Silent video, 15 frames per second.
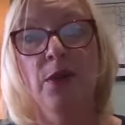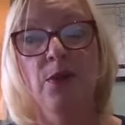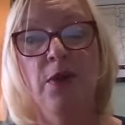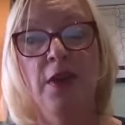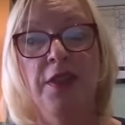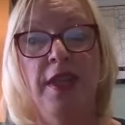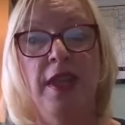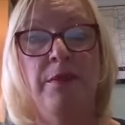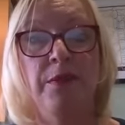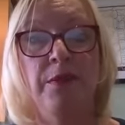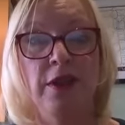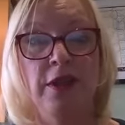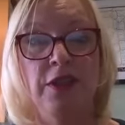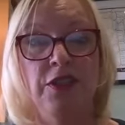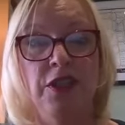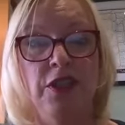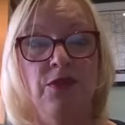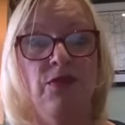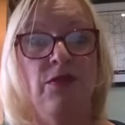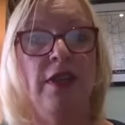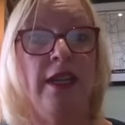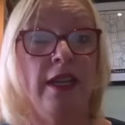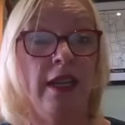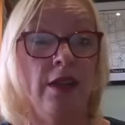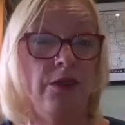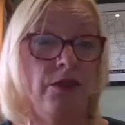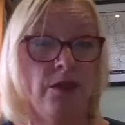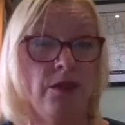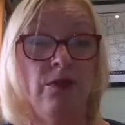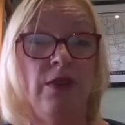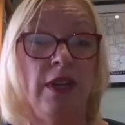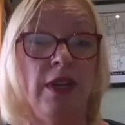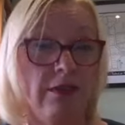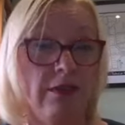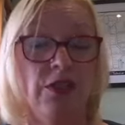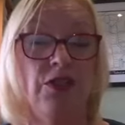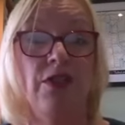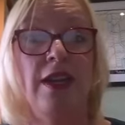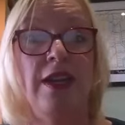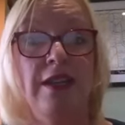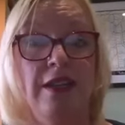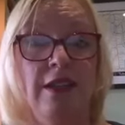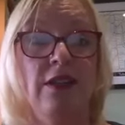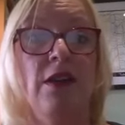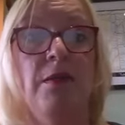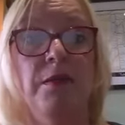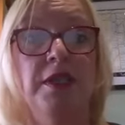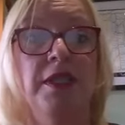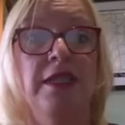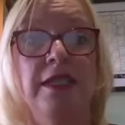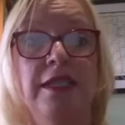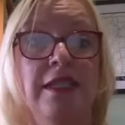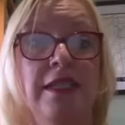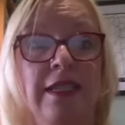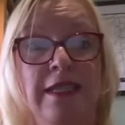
where the embryologists really go through rigorous training and competency